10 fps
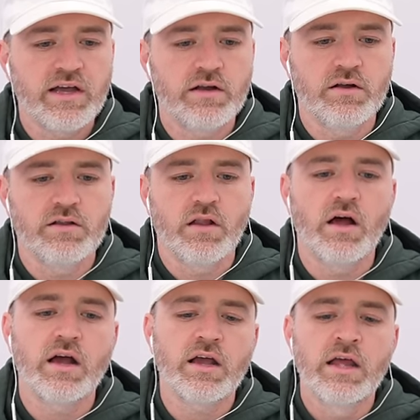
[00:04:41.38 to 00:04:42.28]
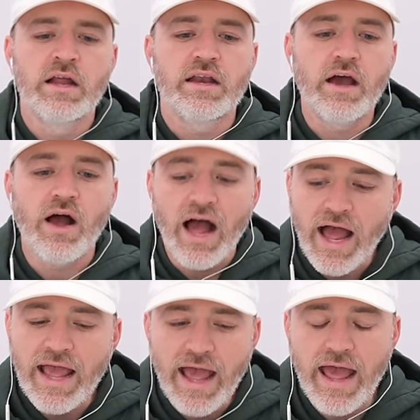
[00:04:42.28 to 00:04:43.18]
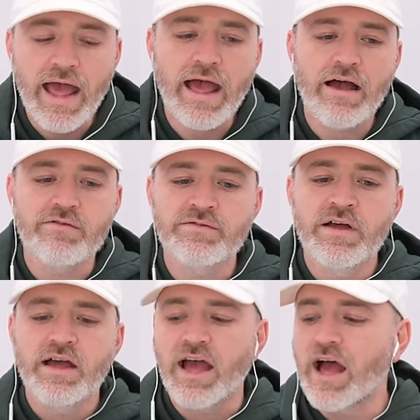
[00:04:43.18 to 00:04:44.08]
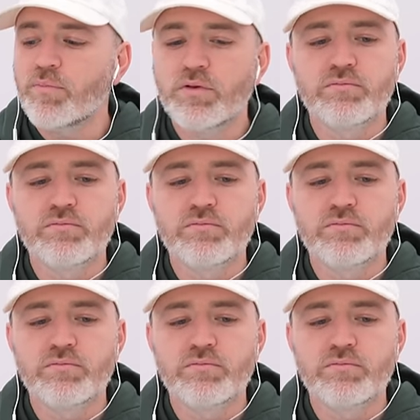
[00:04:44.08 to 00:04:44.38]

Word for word: ahead and unlock. Now, I have Apple